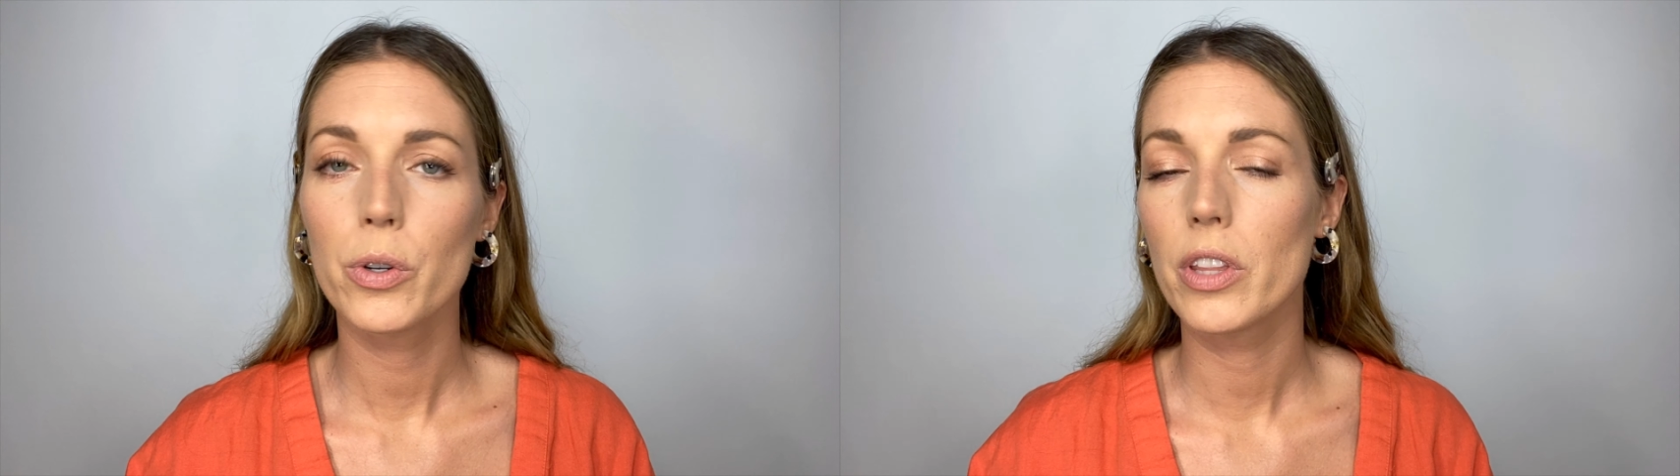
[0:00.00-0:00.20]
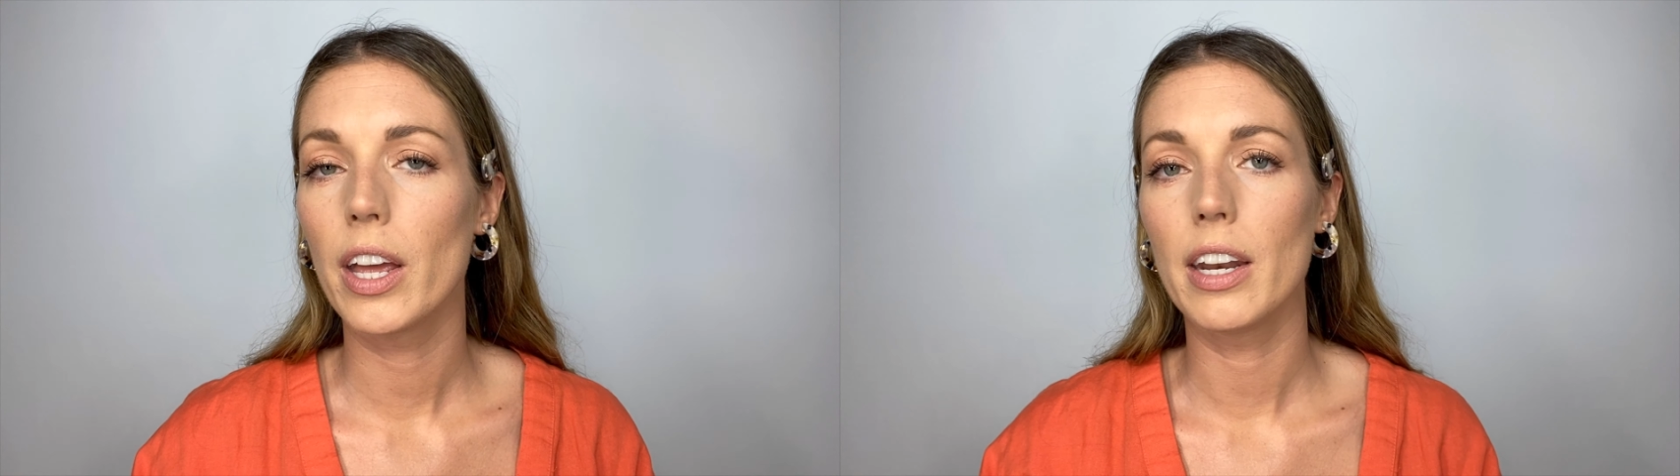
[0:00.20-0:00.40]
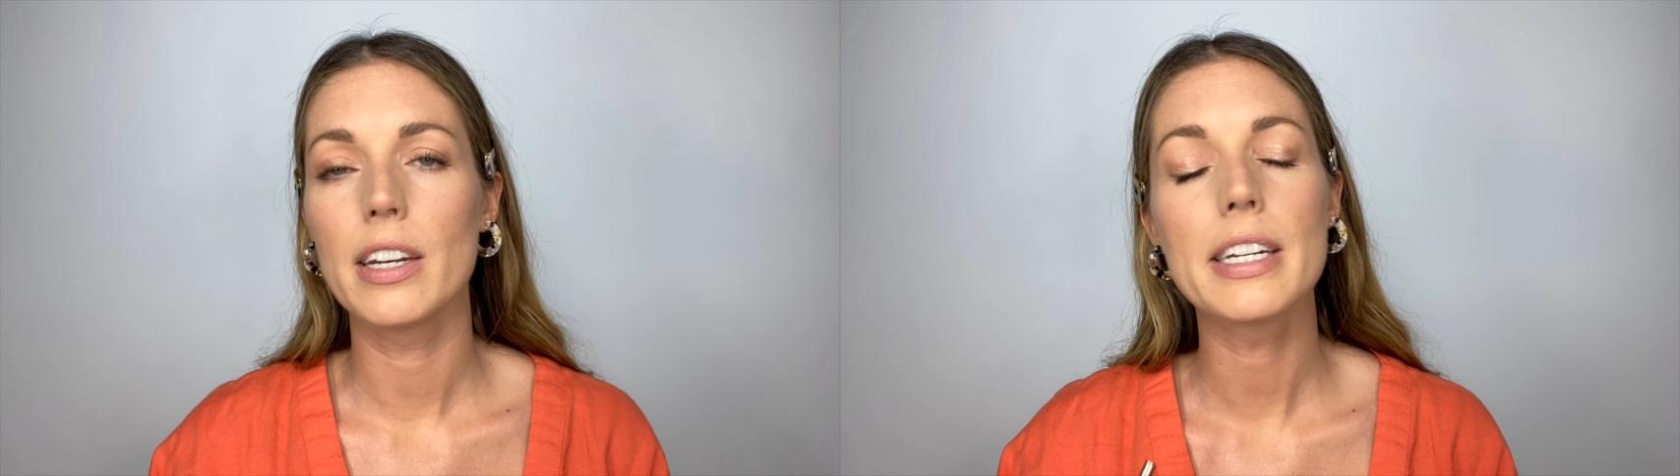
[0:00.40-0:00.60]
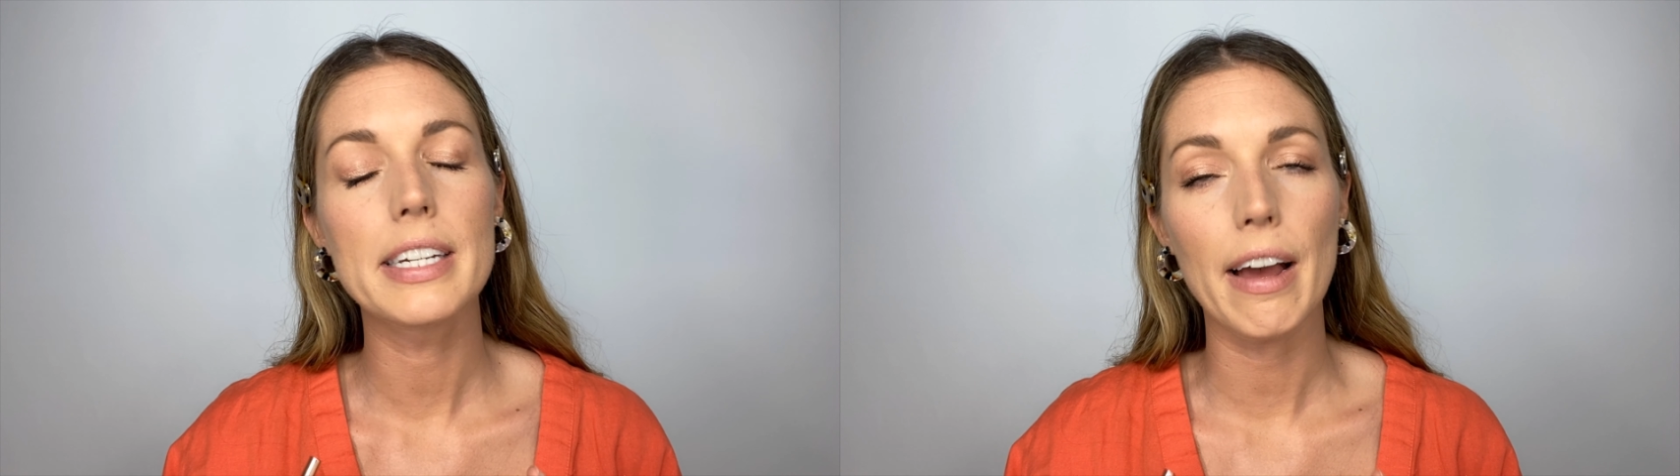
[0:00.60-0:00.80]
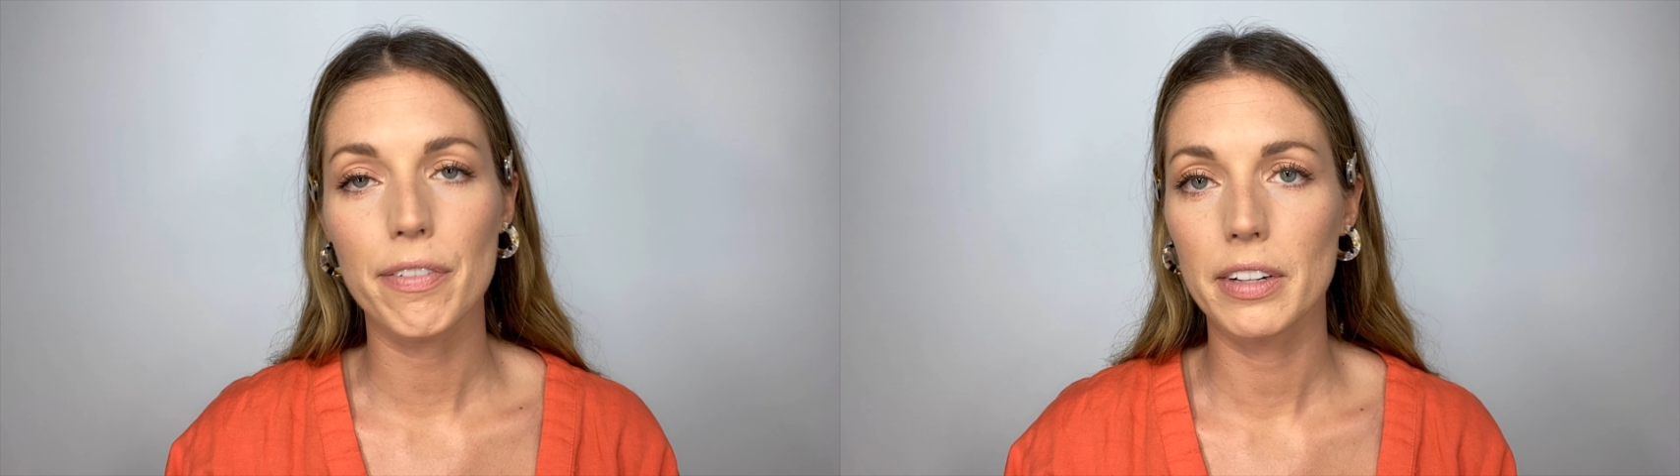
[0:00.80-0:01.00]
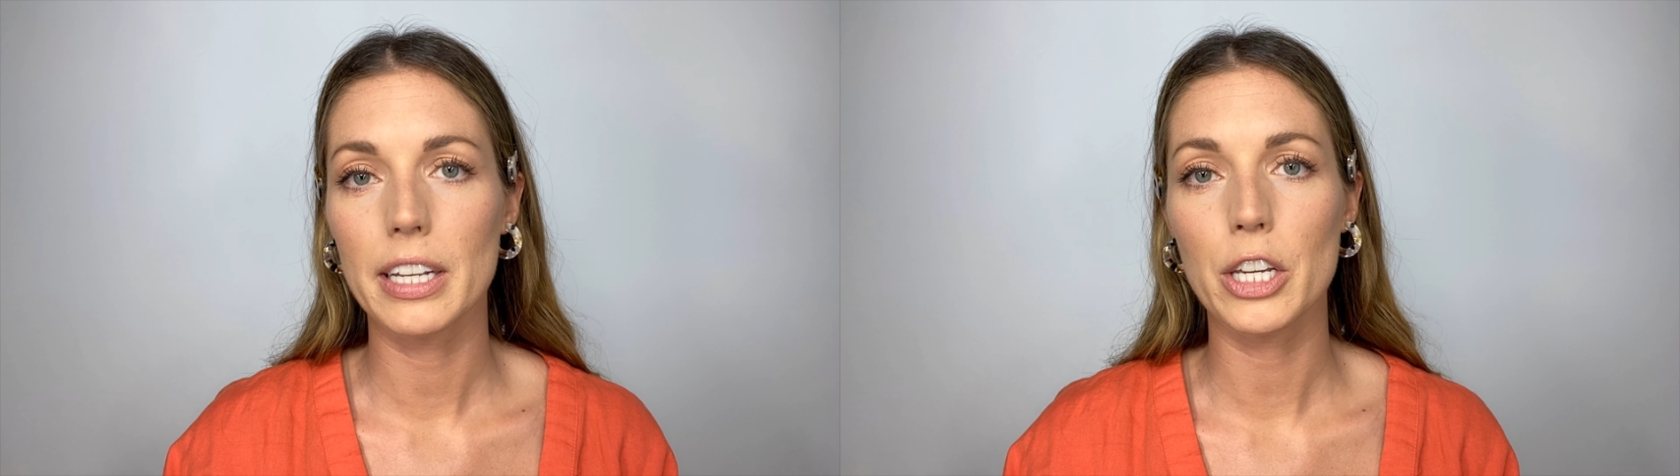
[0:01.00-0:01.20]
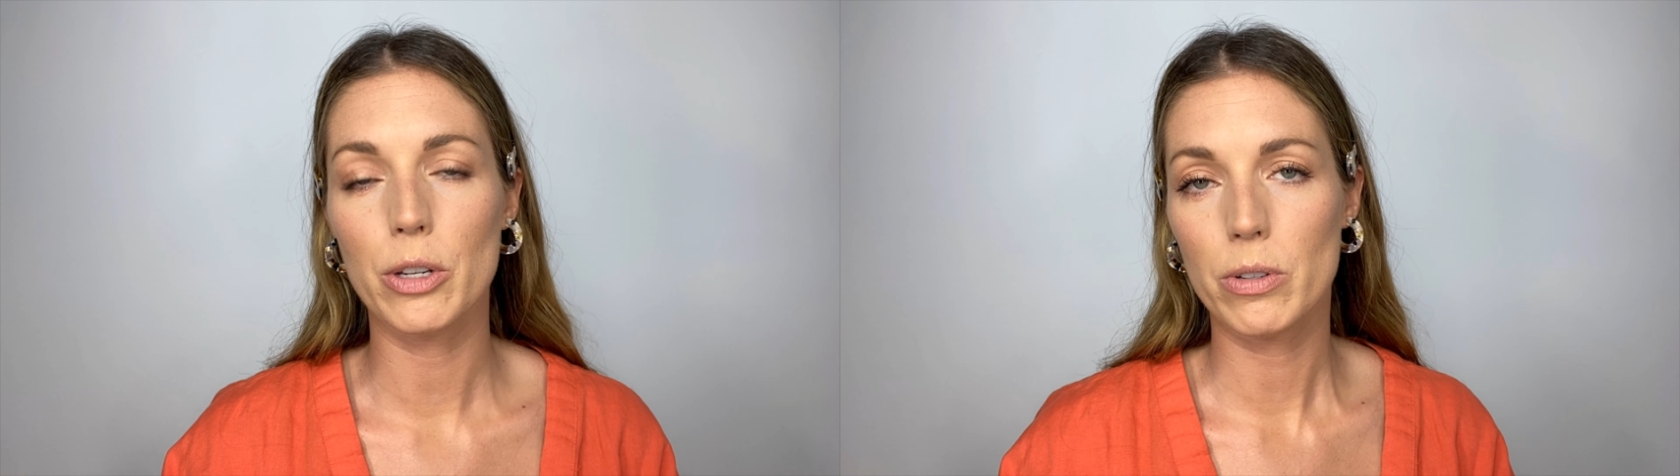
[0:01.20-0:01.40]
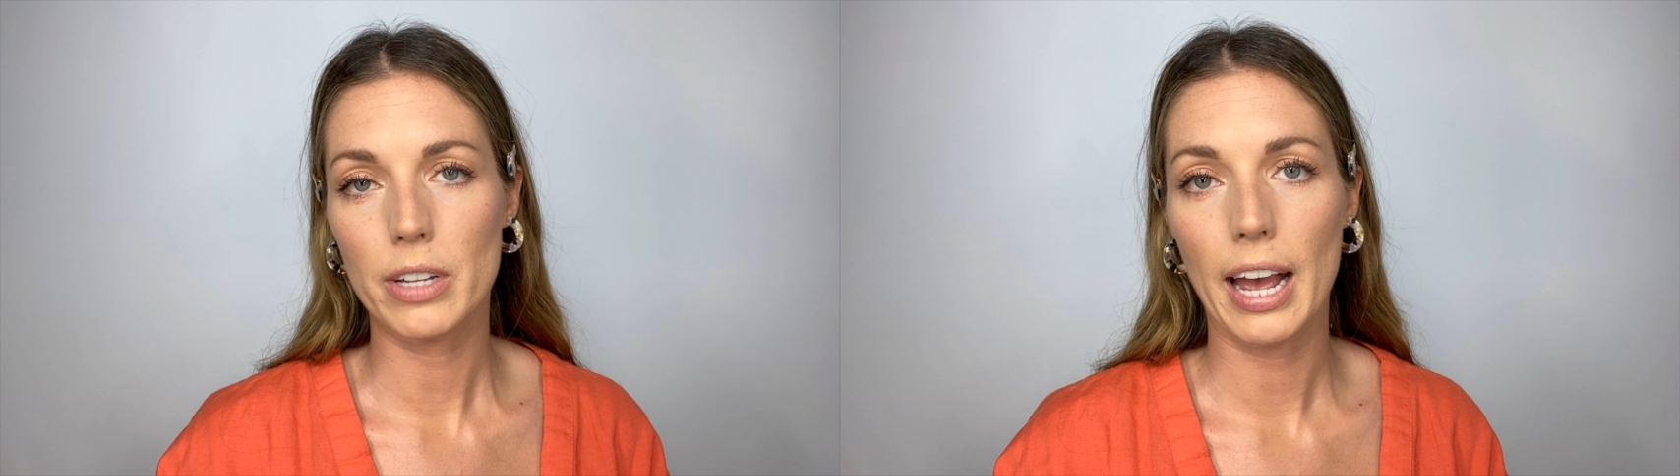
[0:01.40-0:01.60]
then definitely
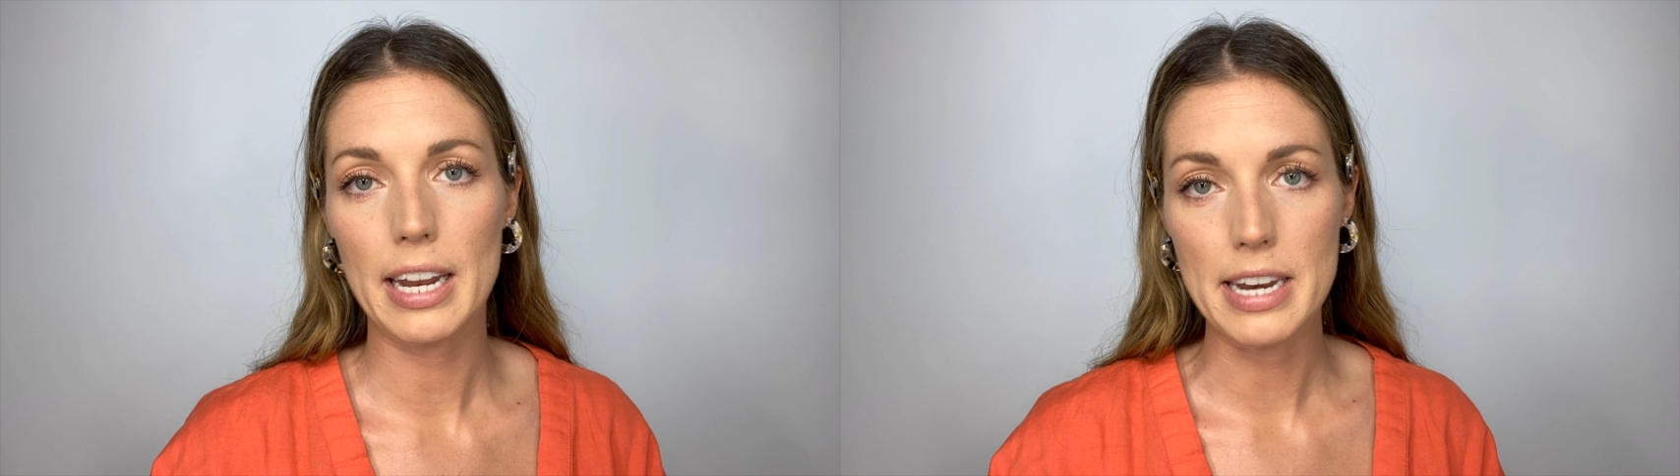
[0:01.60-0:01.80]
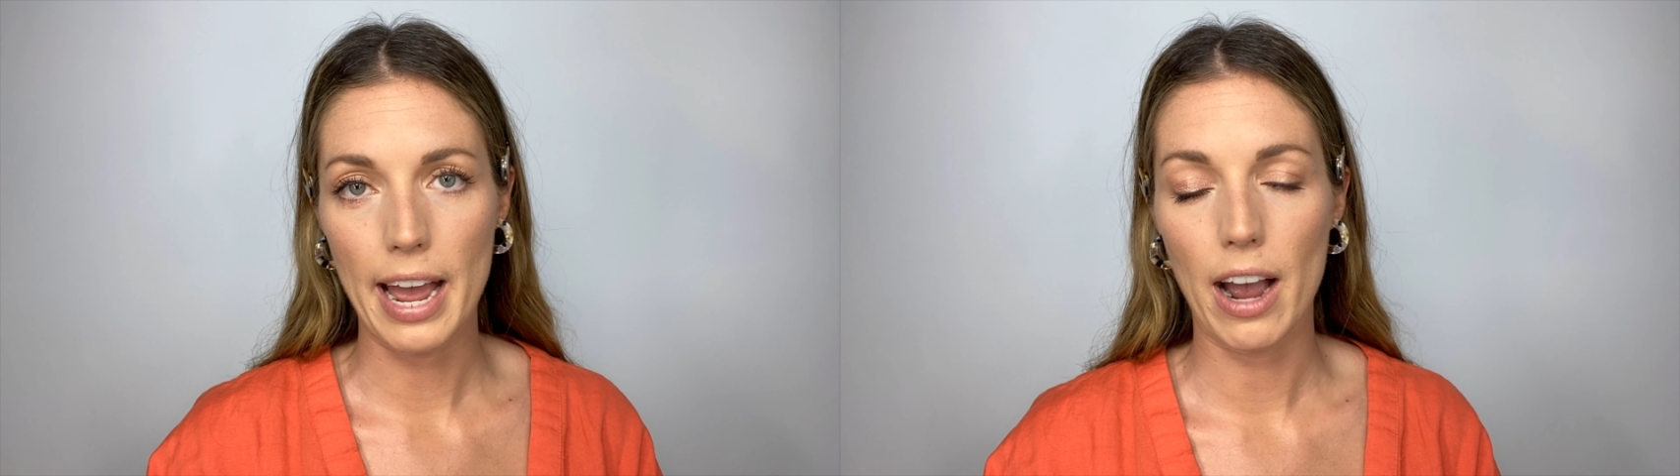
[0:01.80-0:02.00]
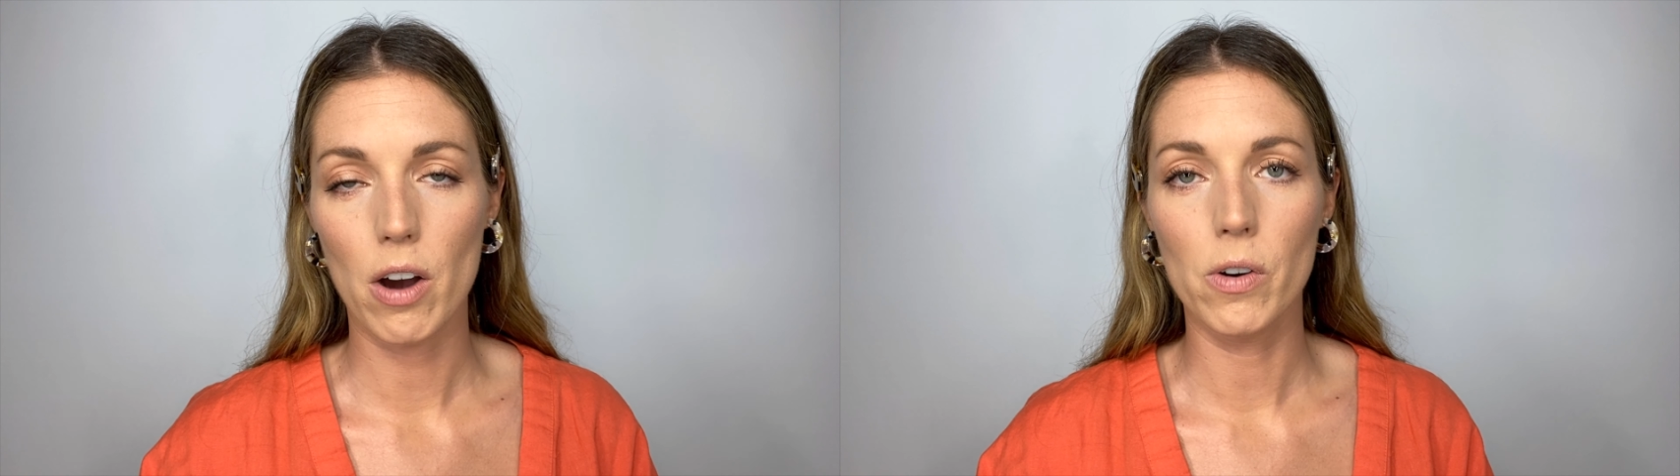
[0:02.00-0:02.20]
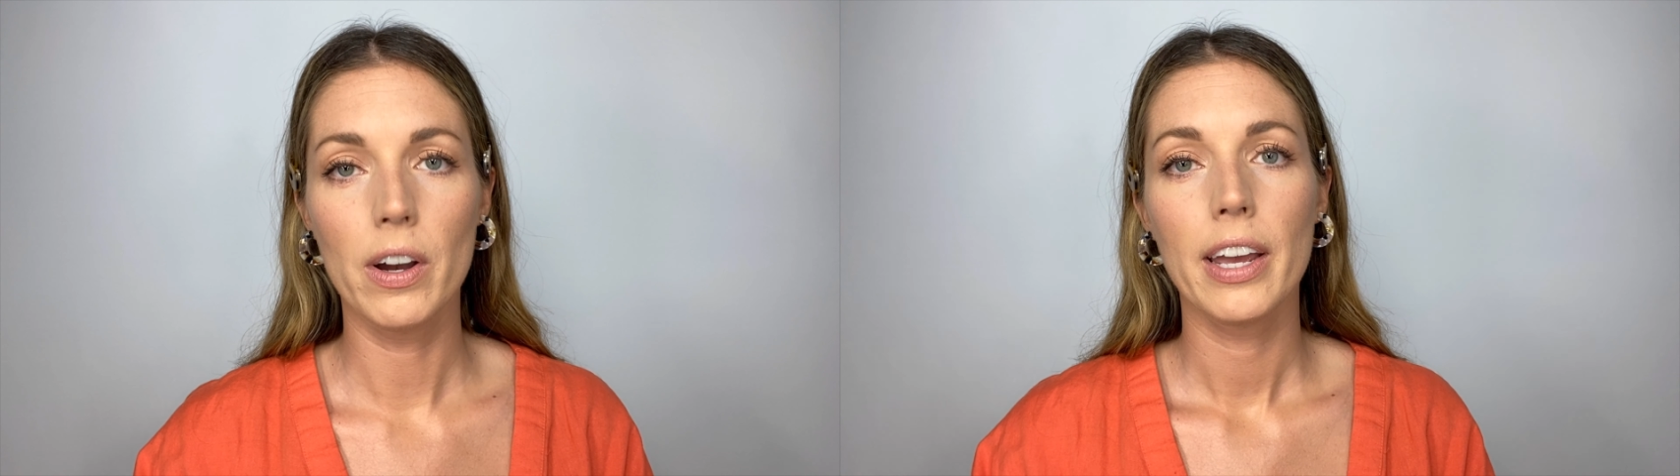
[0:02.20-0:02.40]
use that now.